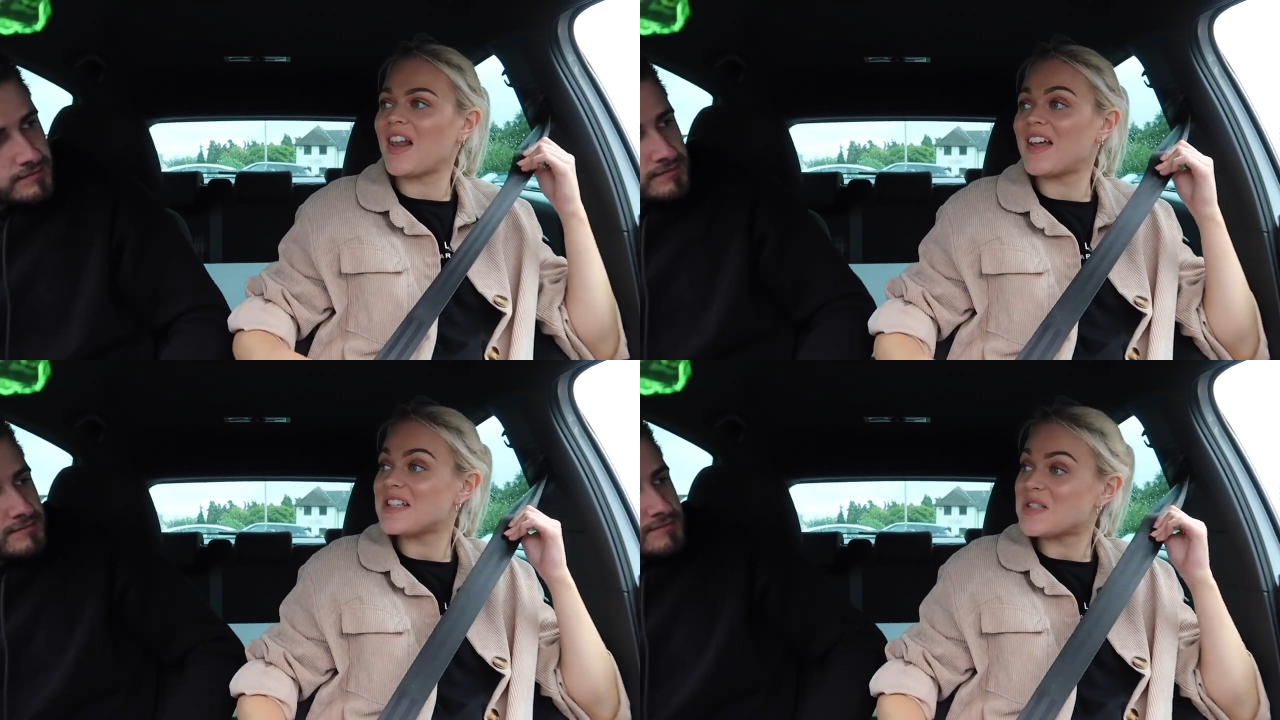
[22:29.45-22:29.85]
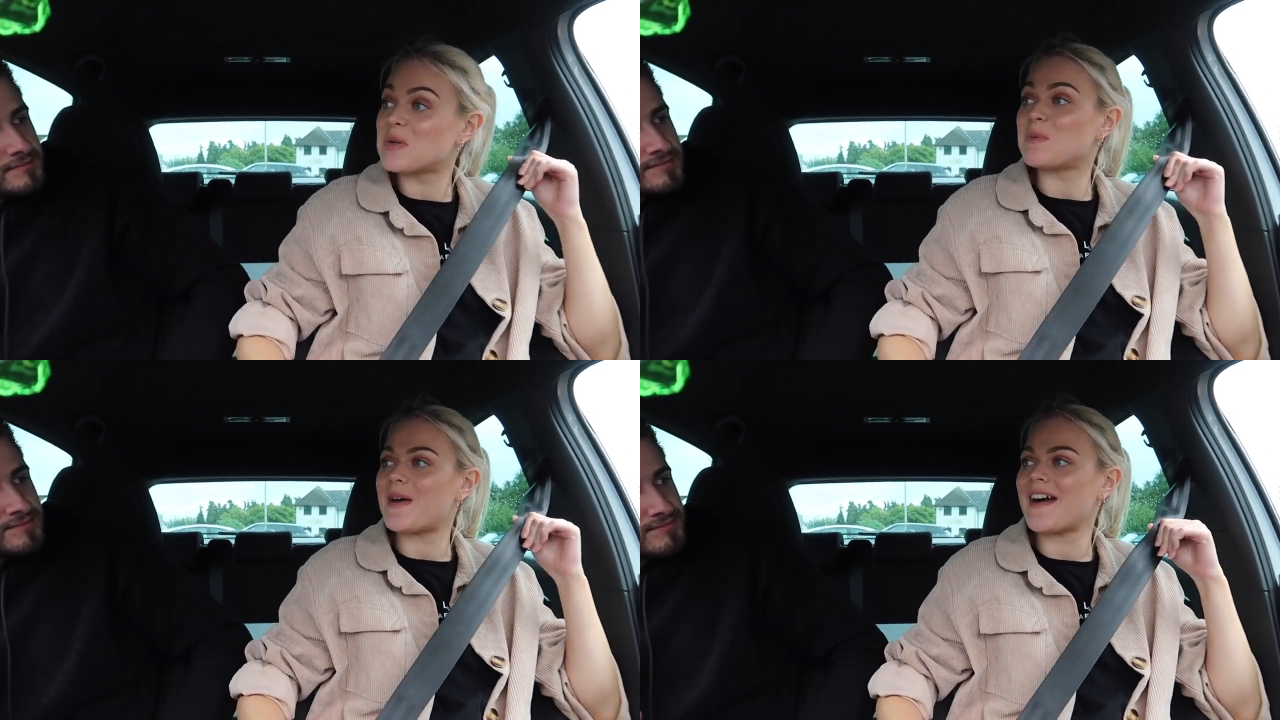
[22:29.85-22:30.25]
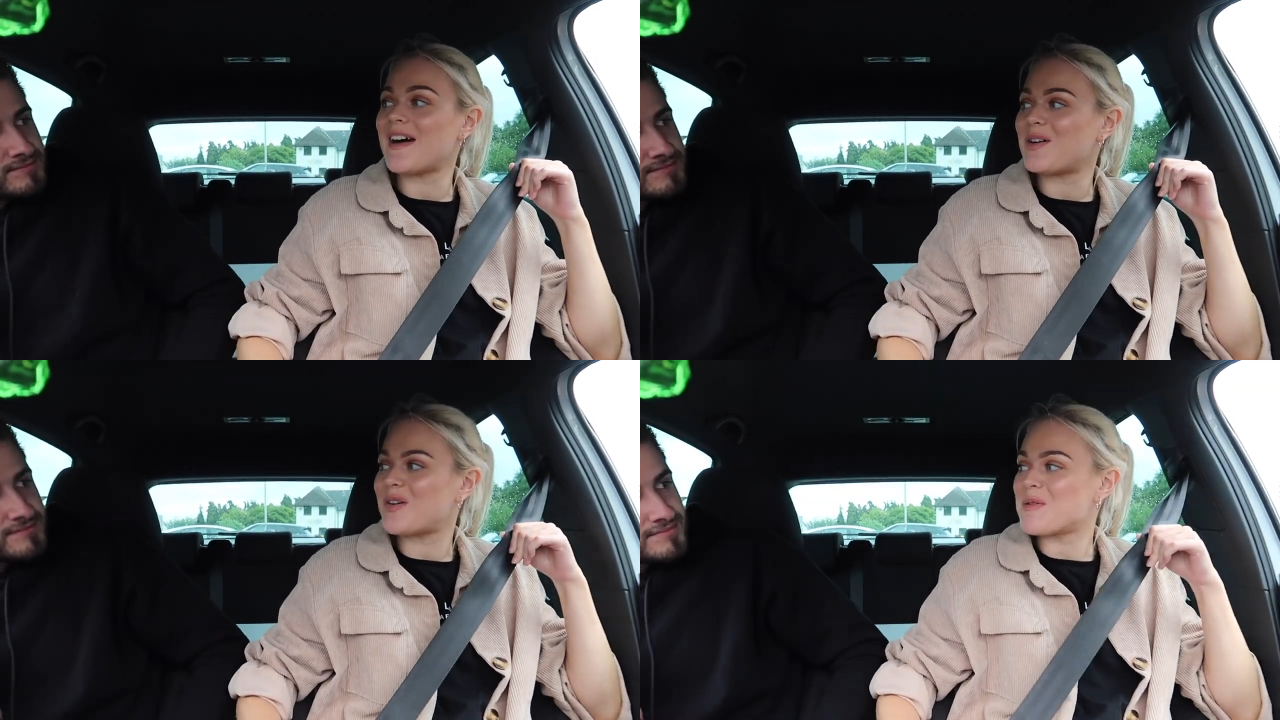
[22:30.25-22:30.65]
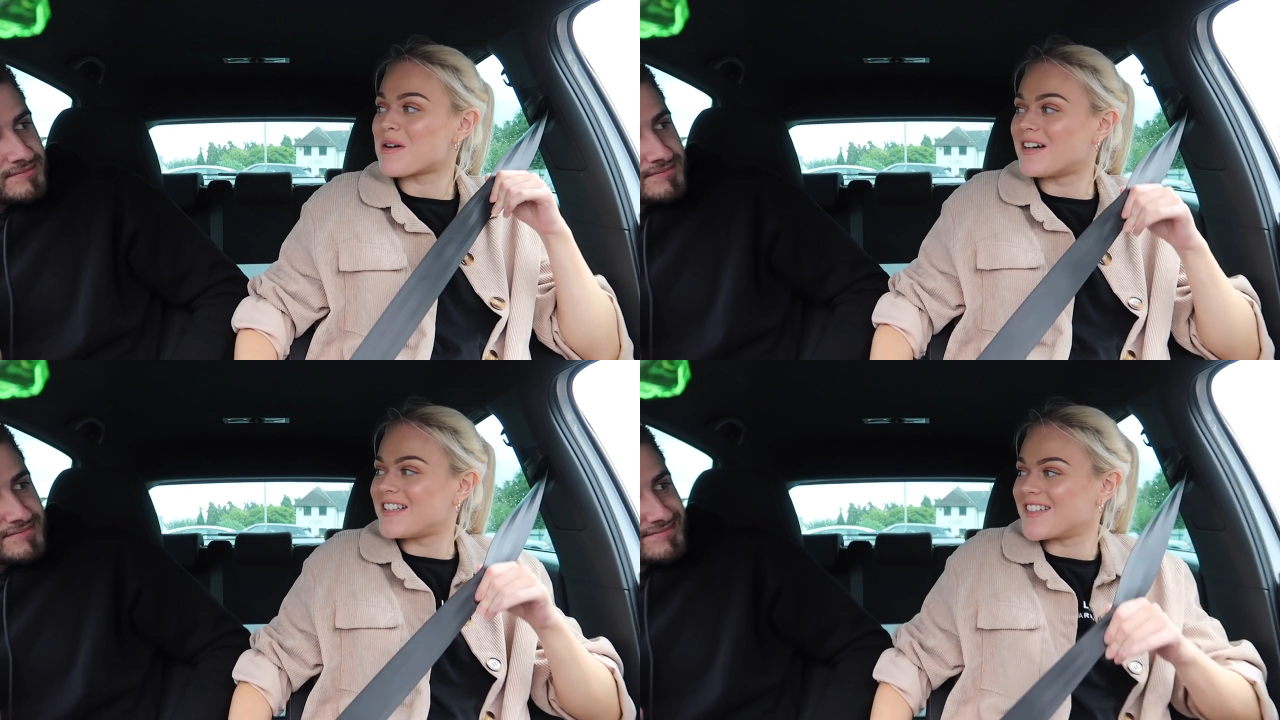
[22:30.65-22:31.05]
little bit out of our
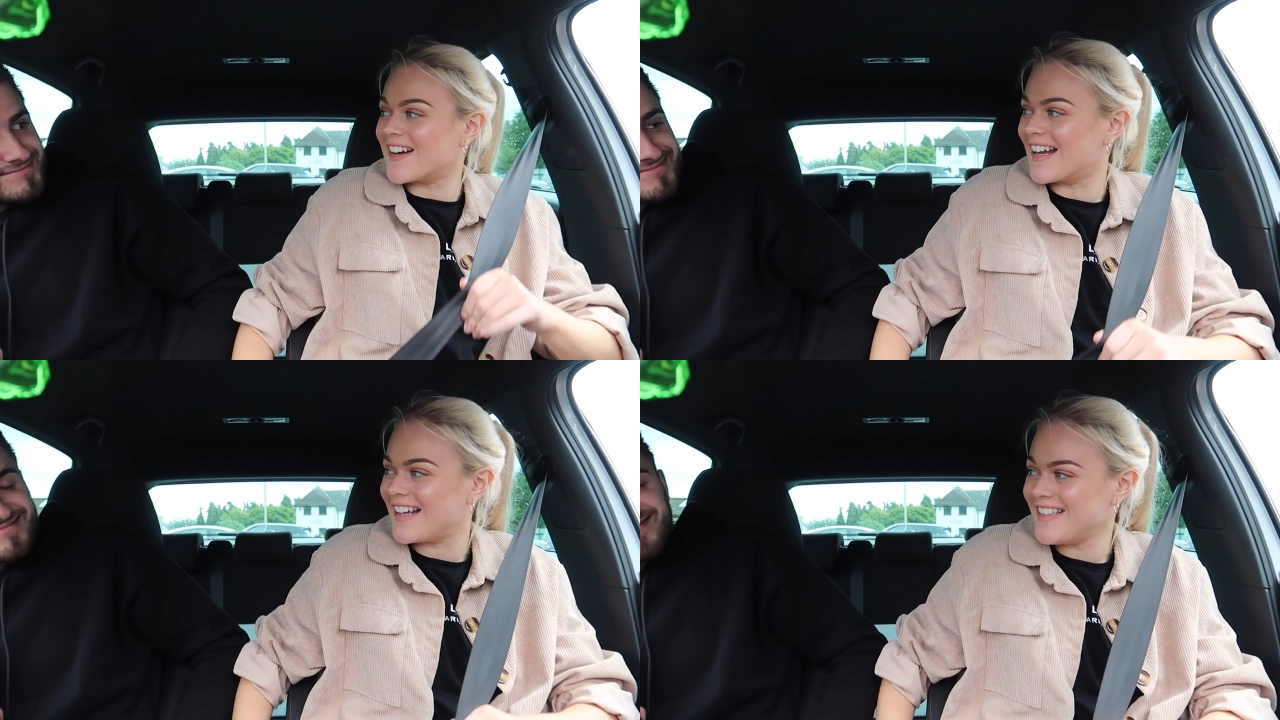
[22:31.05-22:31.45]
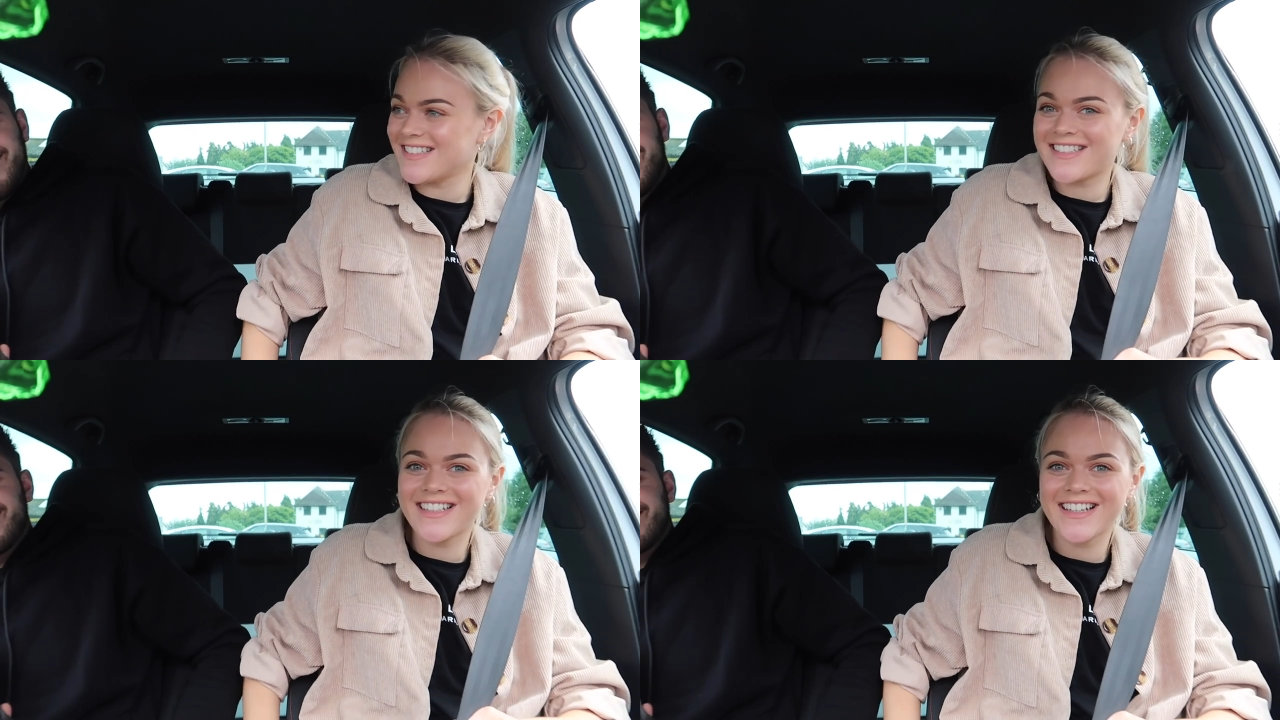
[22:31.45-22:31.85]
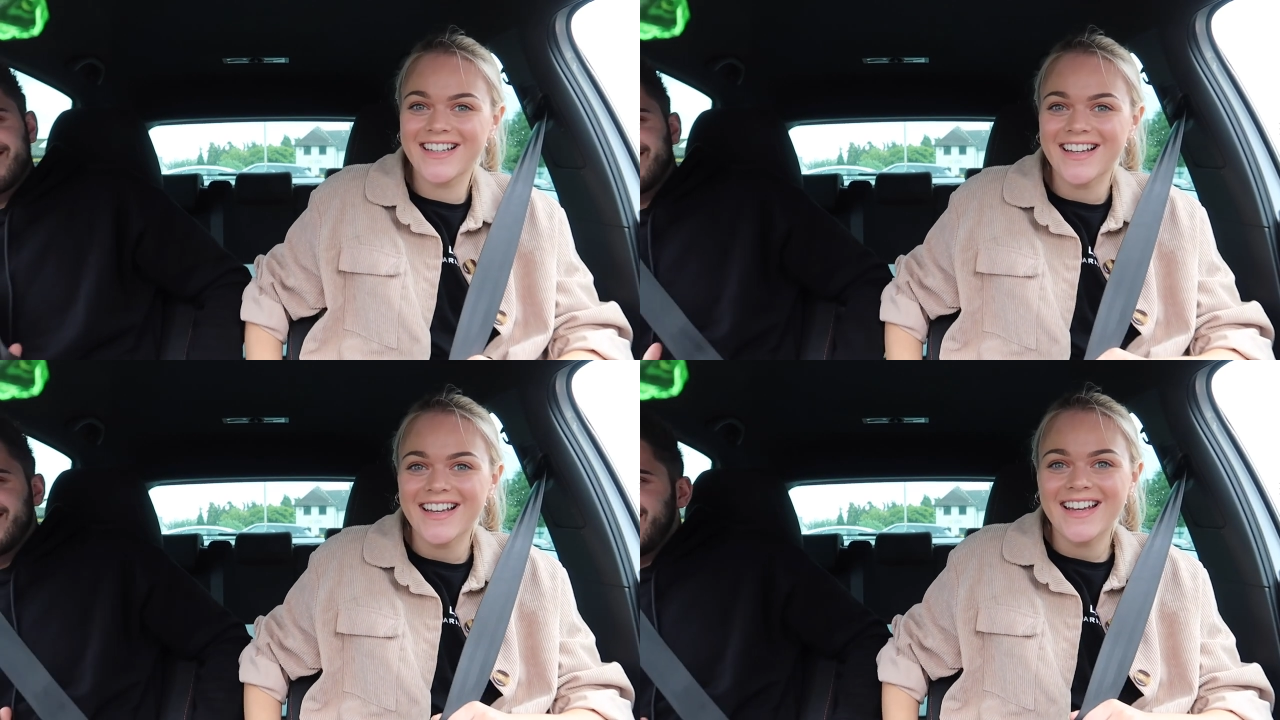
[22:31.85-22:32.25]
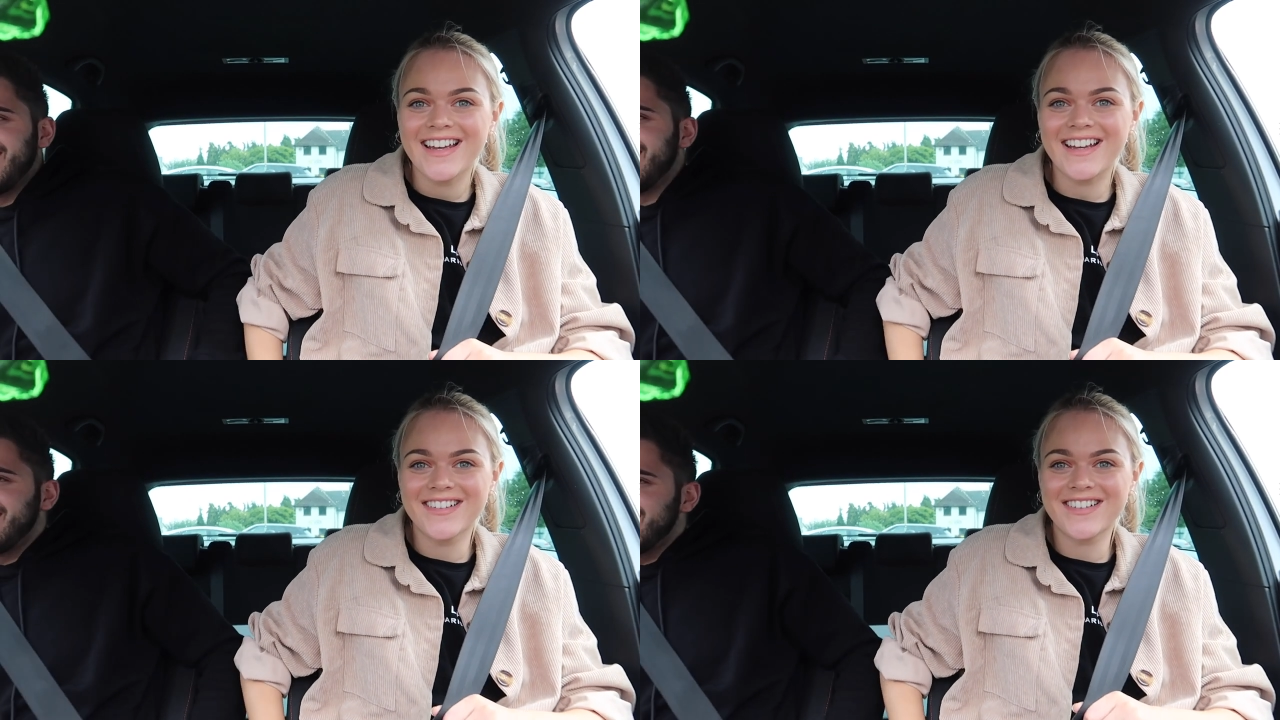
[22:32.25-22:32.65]
price range.
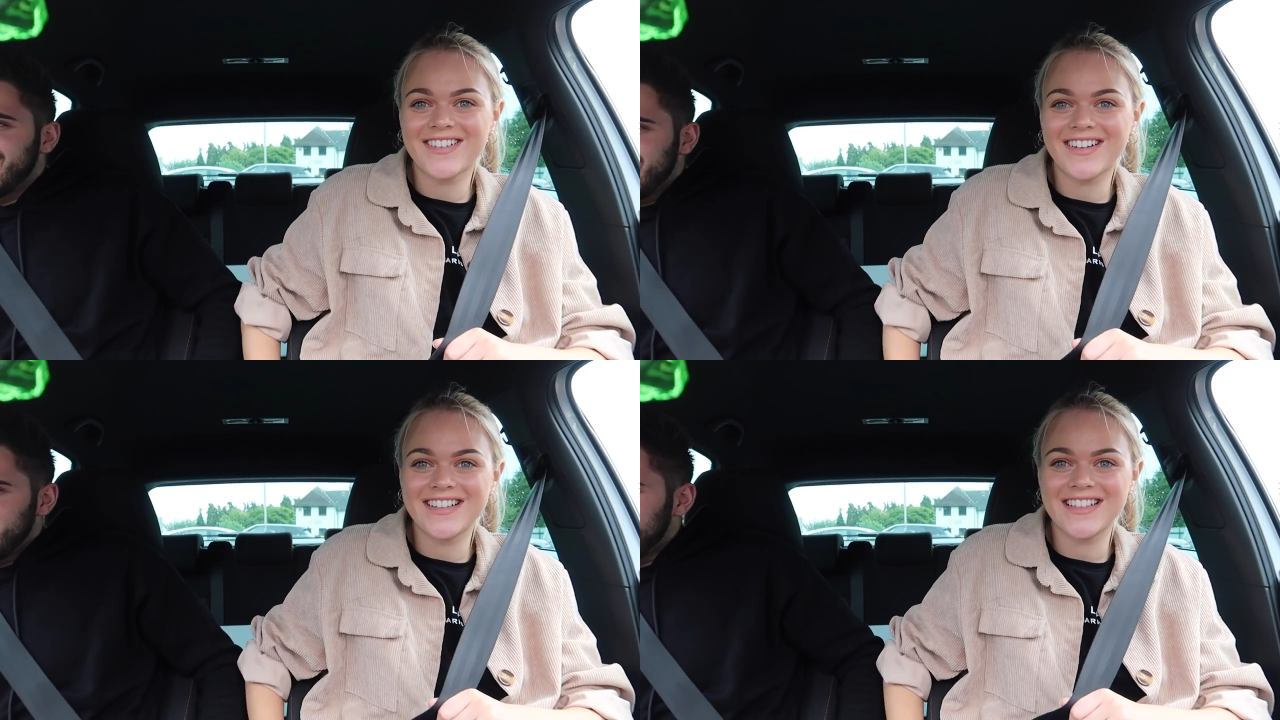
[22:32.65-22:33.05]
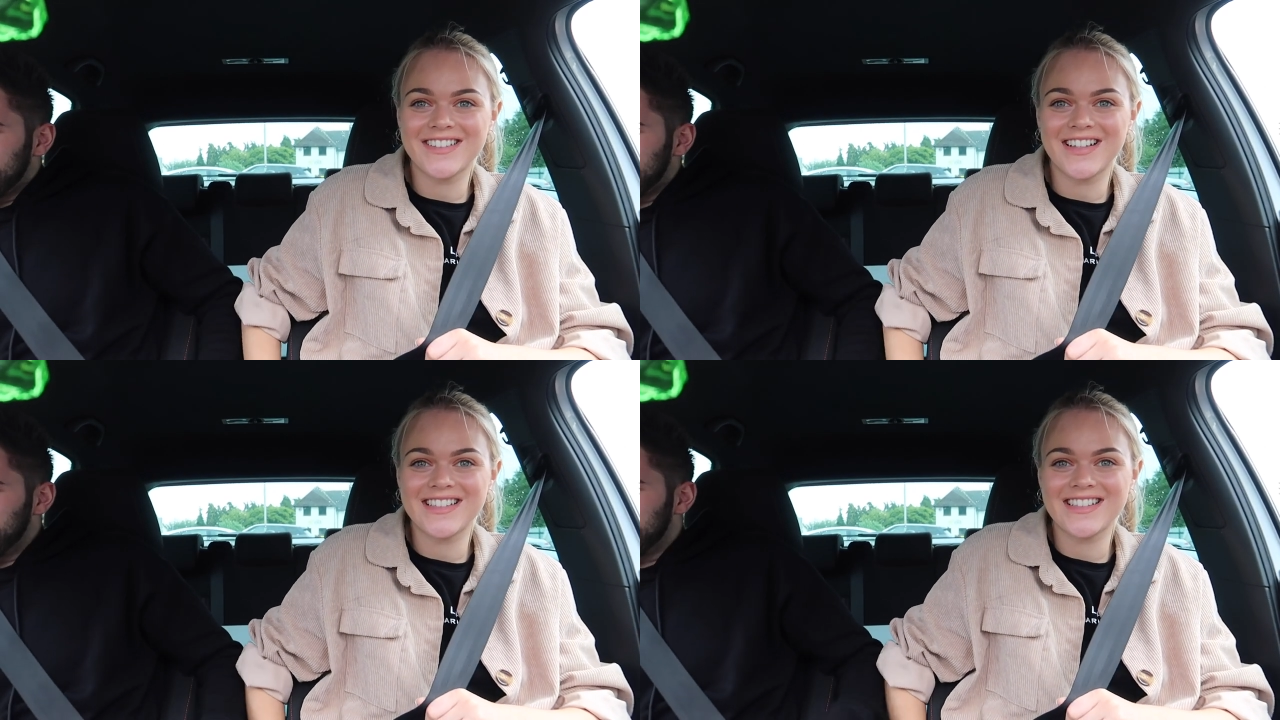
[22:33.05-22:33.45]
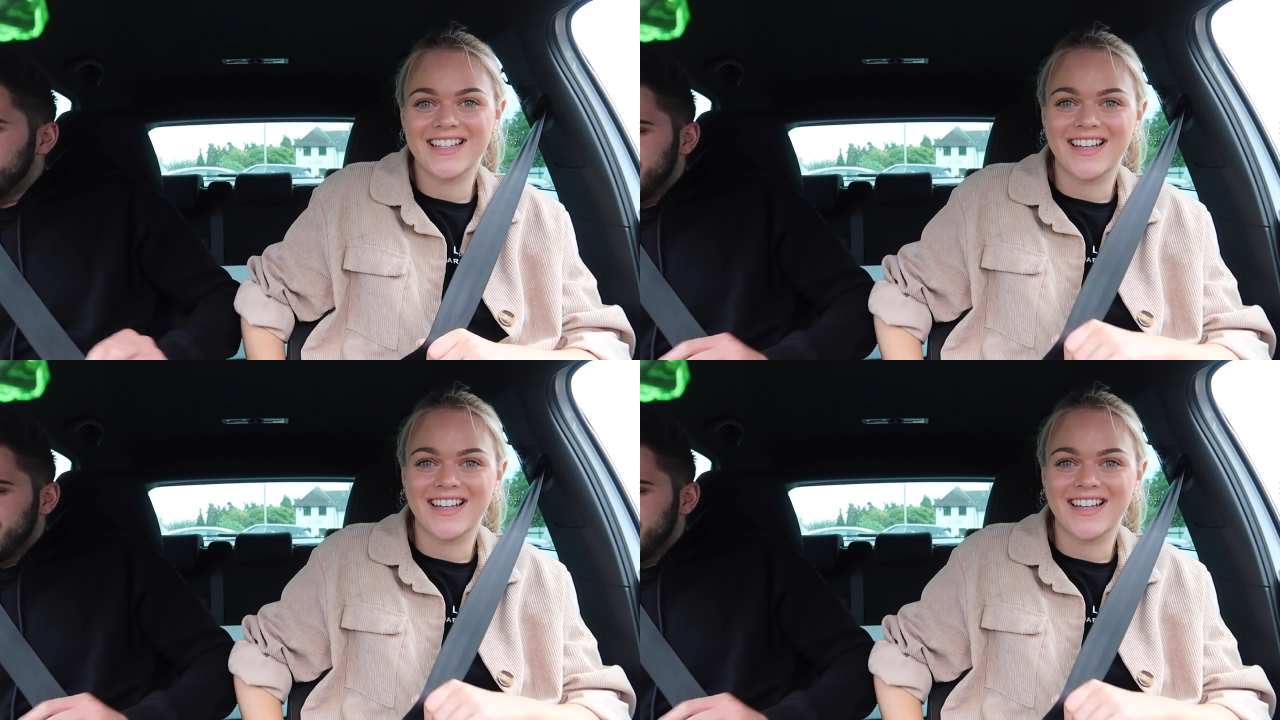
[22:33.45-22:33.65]
It was quite expensive.